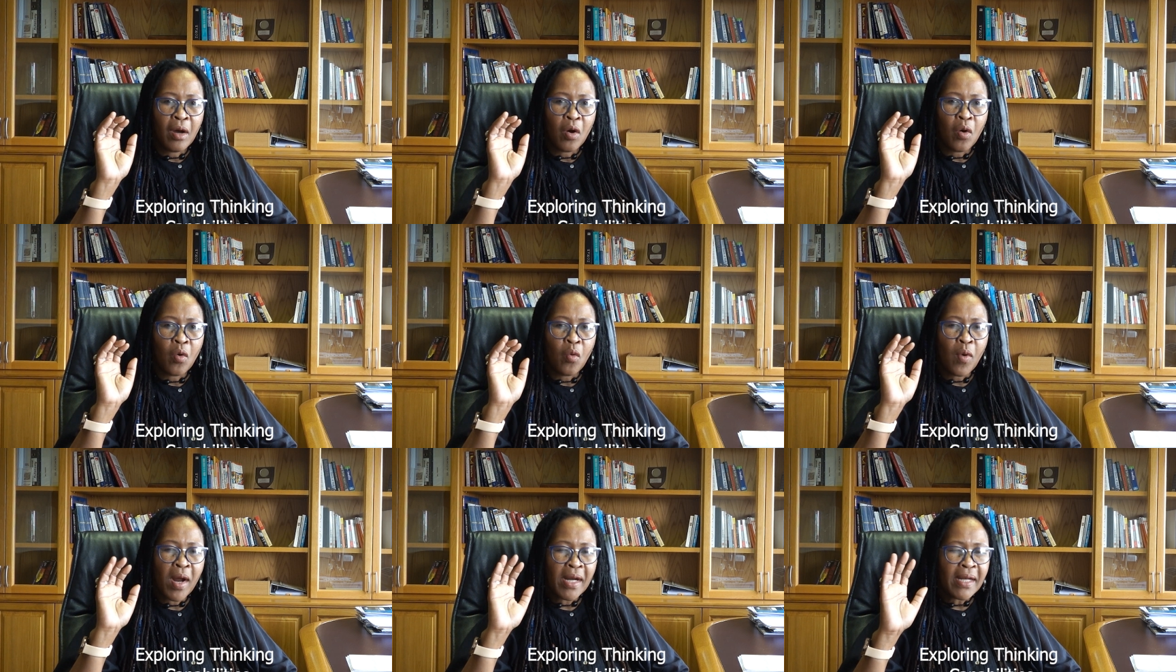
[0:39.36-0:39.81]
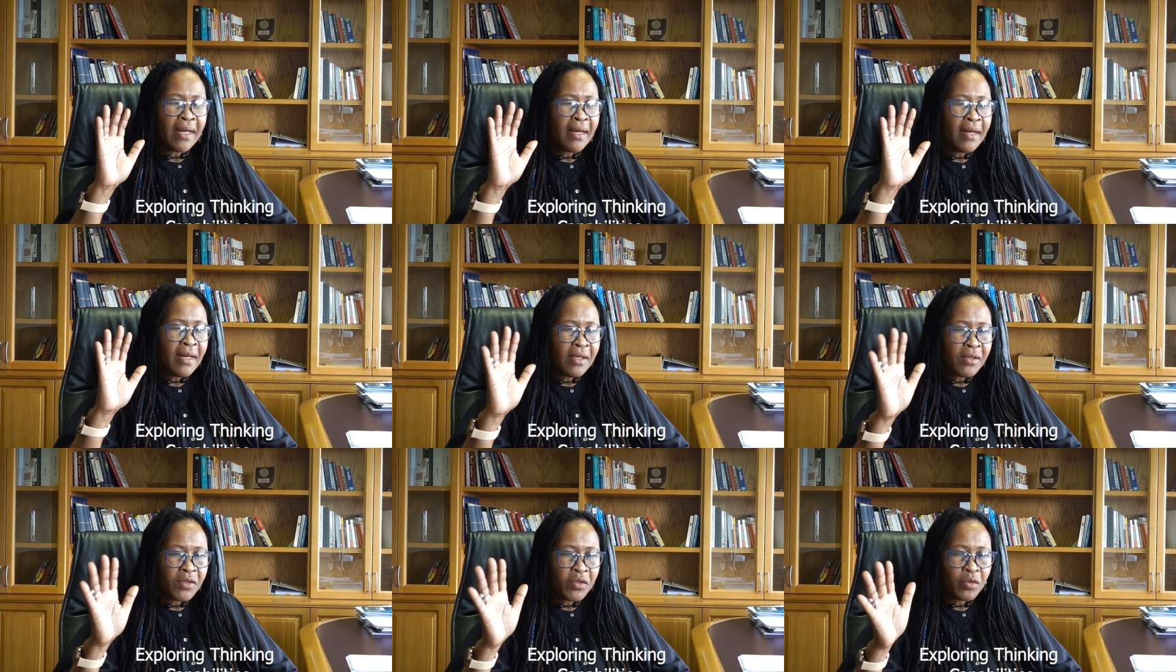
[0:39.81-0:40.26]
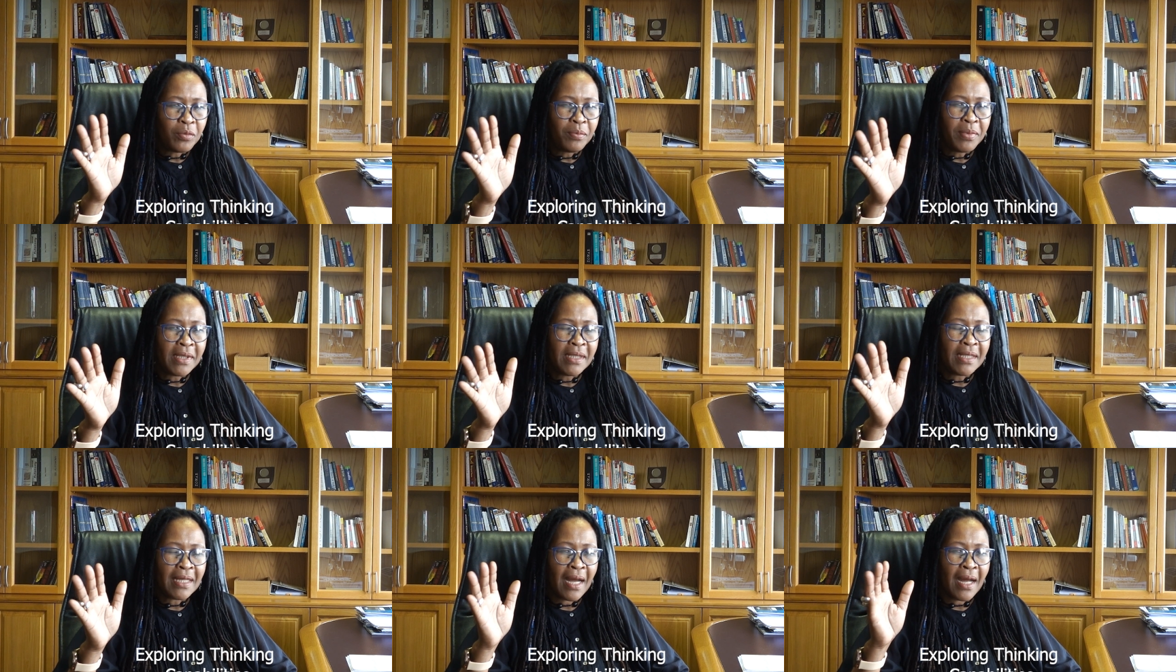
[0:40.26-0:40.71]
what needs to
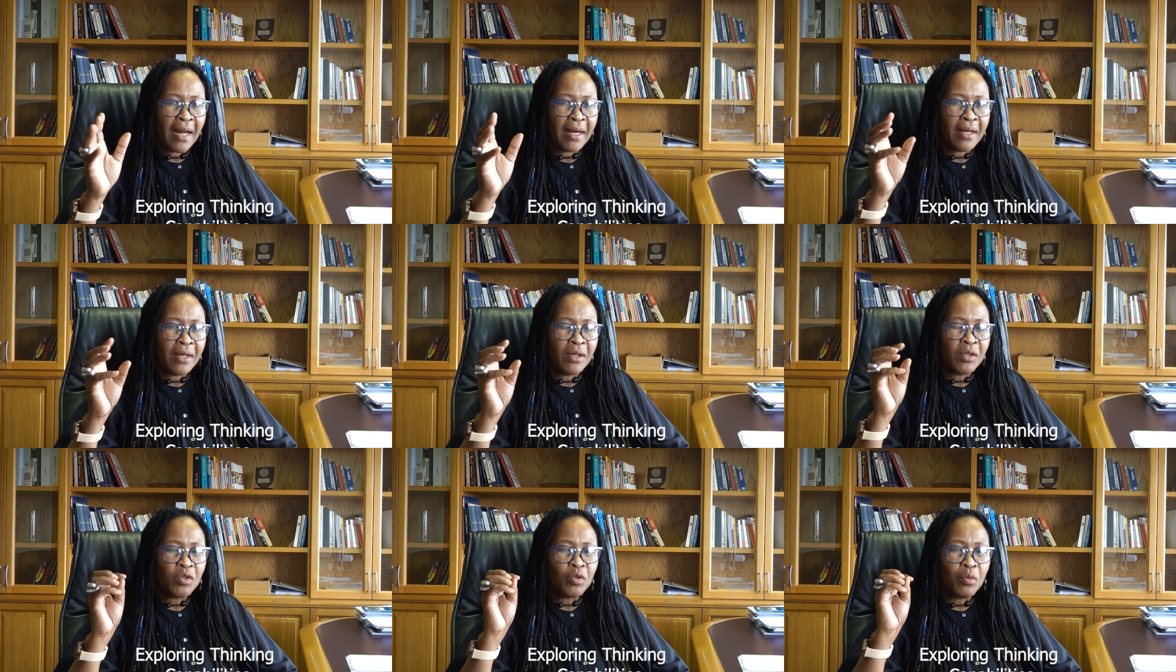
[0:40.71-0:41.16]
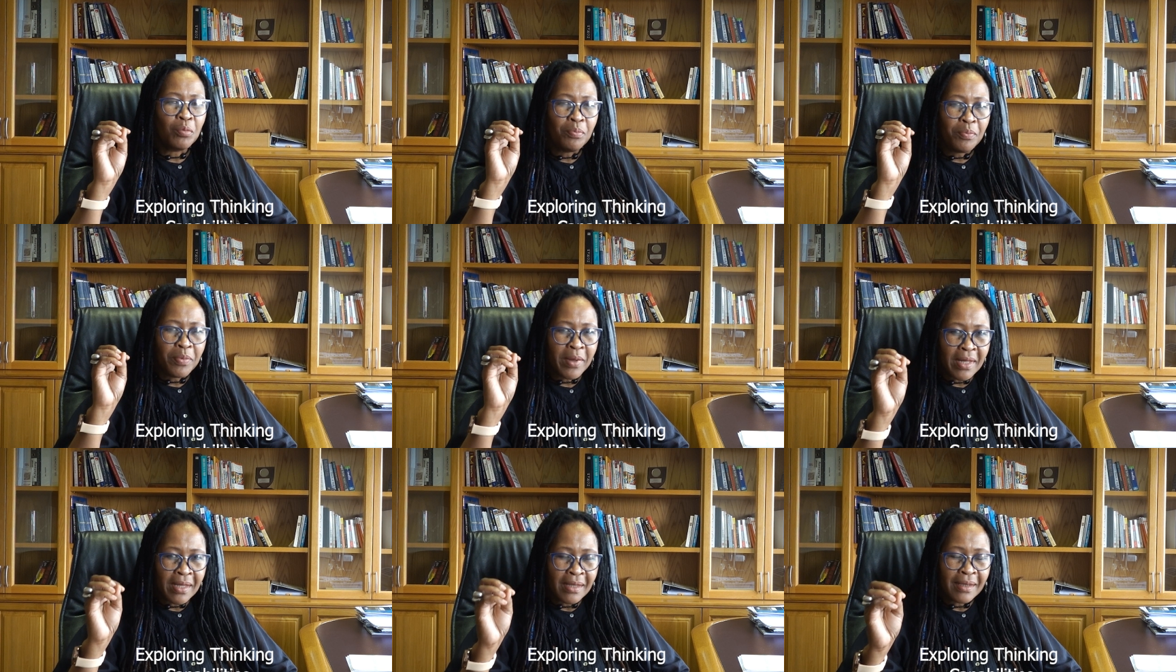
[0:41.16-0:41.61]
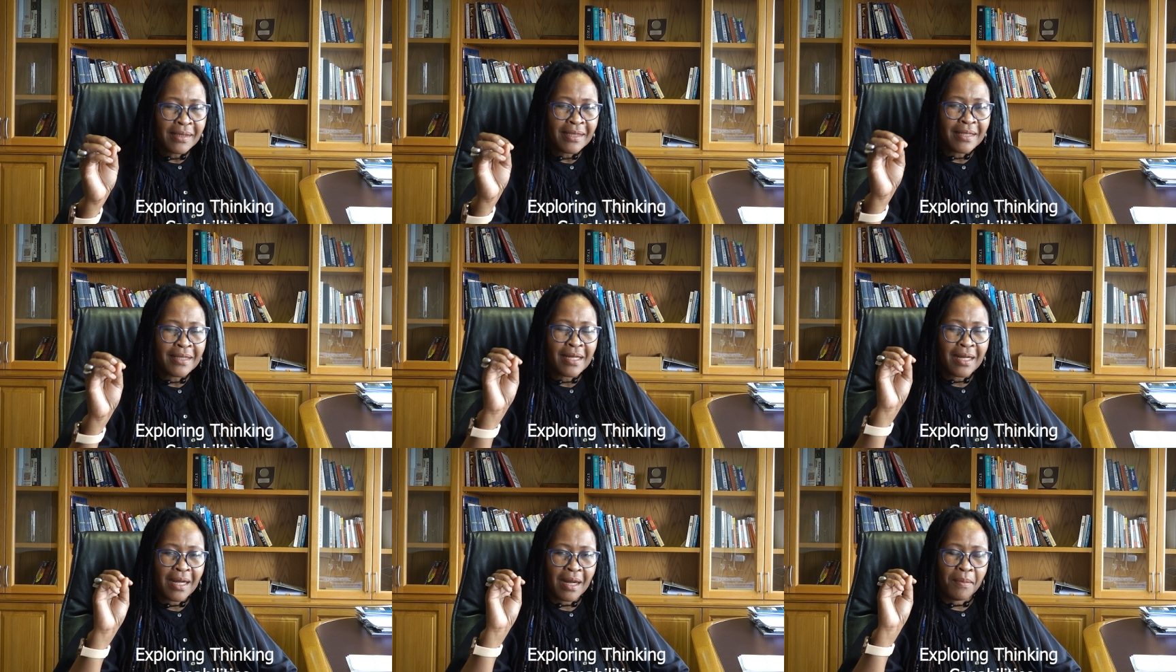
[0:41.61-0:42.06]
be done to build
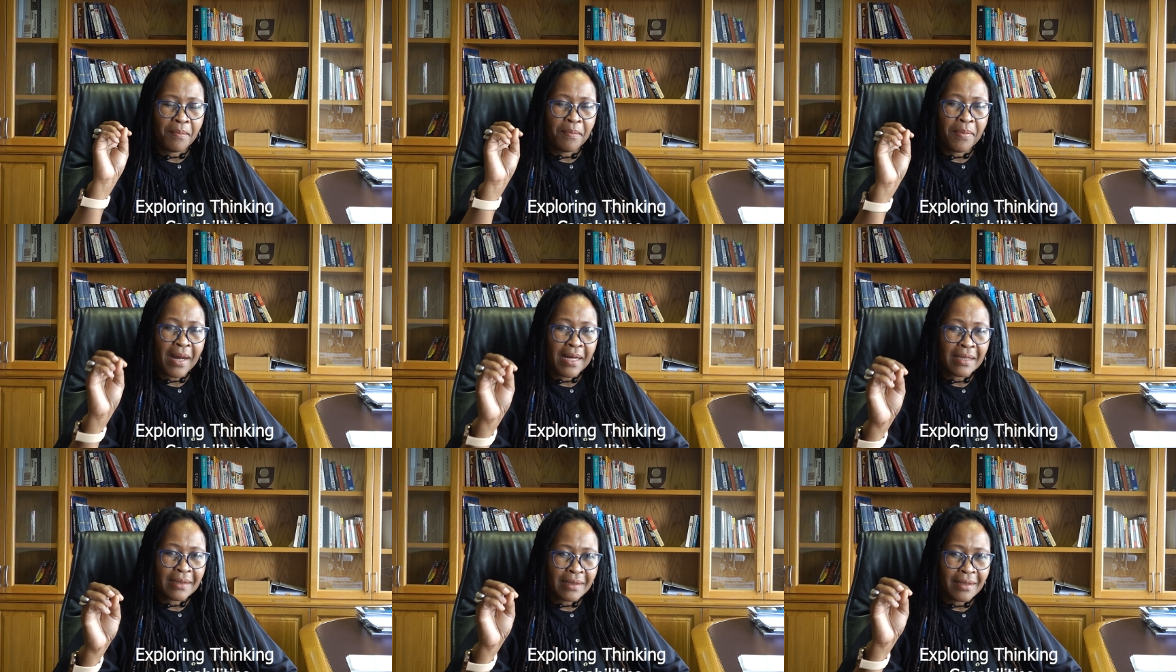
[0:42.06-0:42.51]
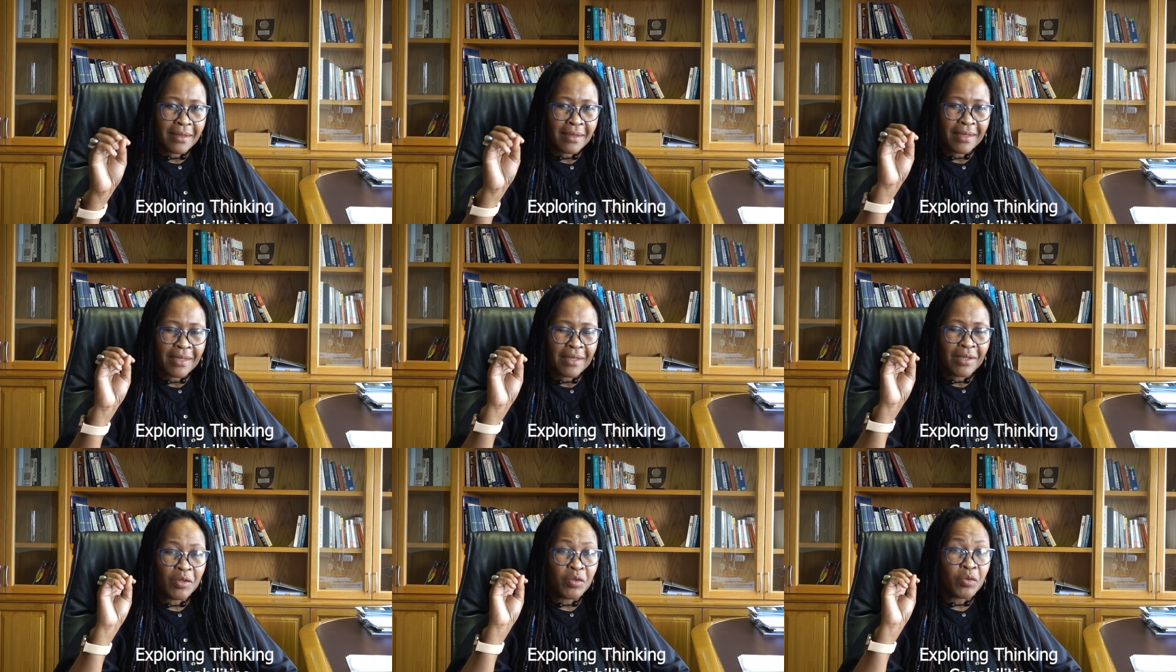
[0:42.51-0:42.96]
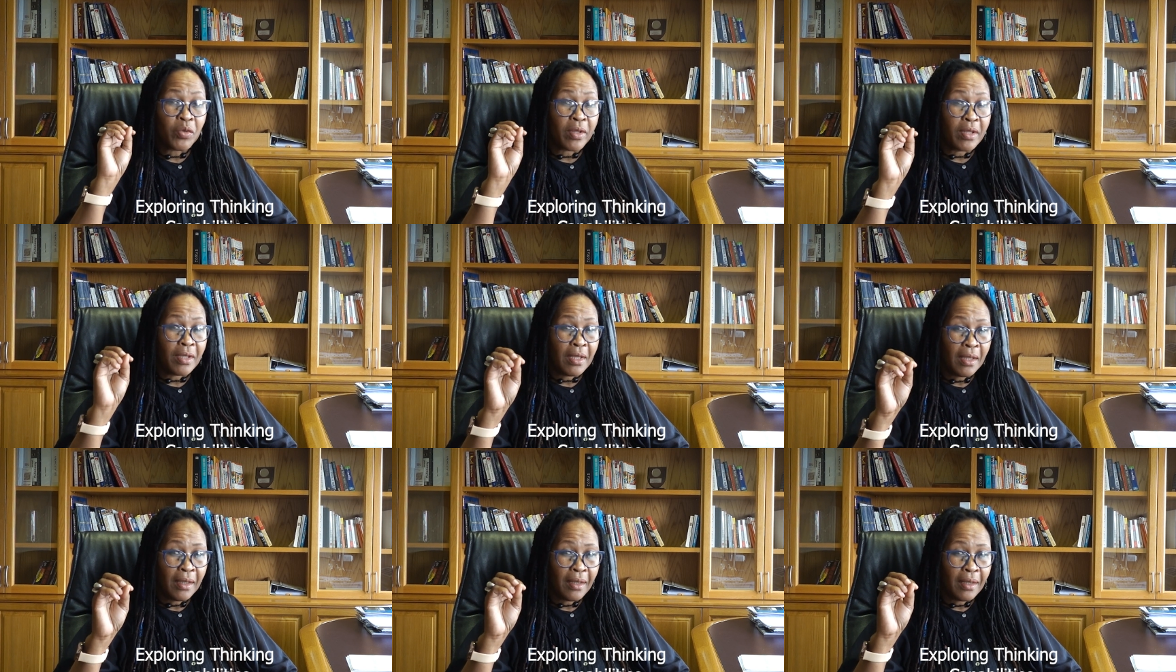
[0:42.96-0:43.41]
the capacity to
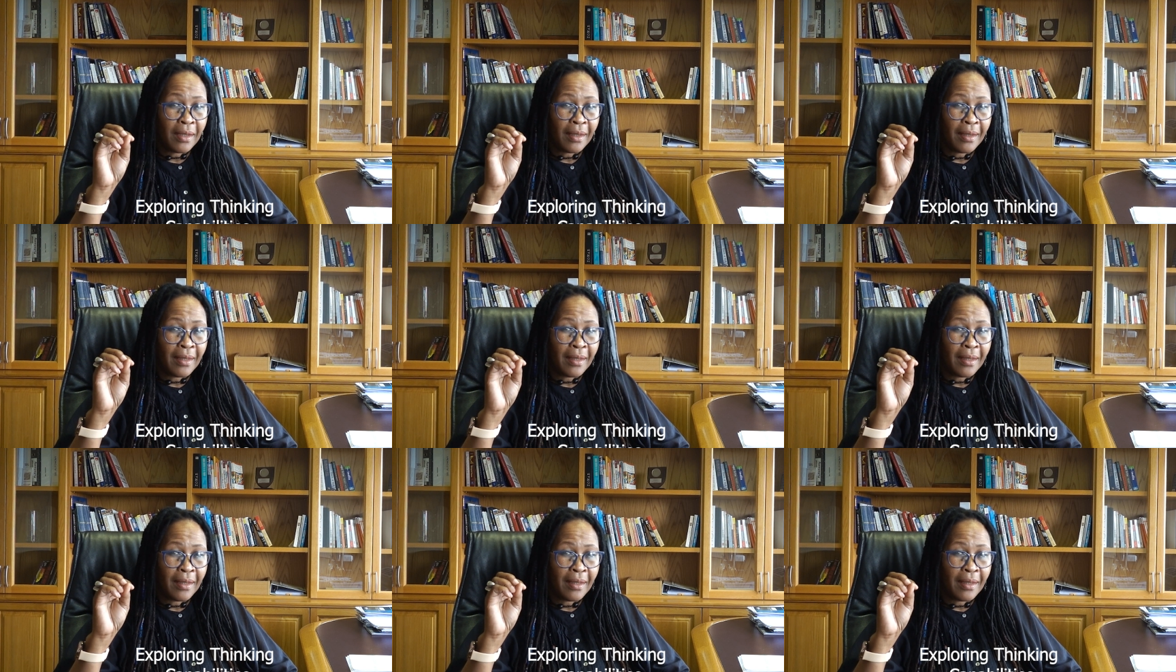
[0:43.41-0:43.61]
think.